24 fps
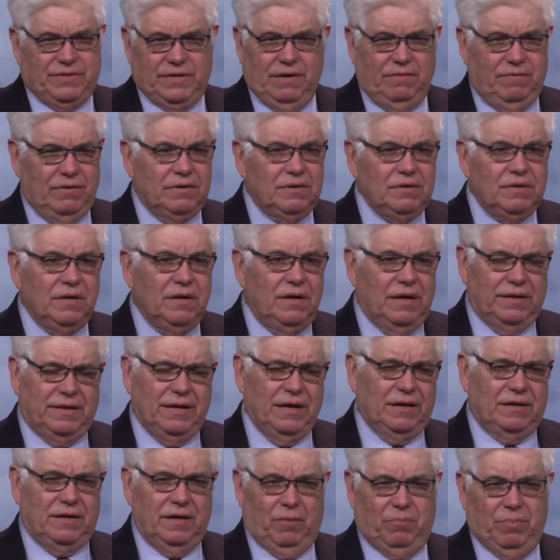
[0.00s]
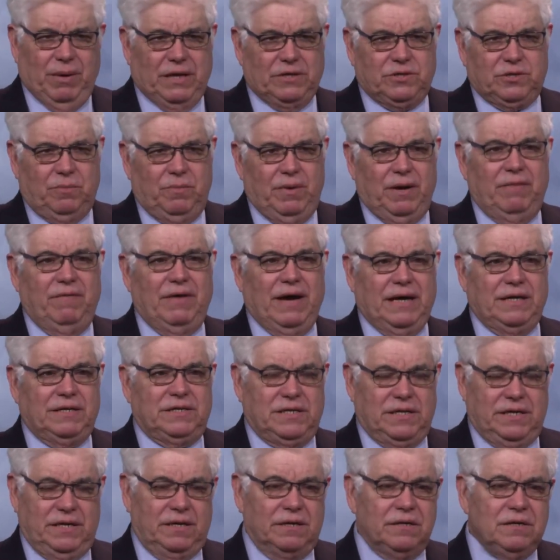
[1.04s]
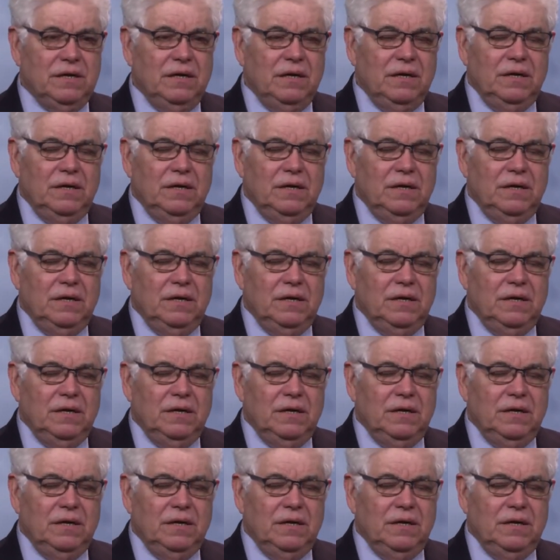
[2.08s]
seven. I think El Paso may have had ten,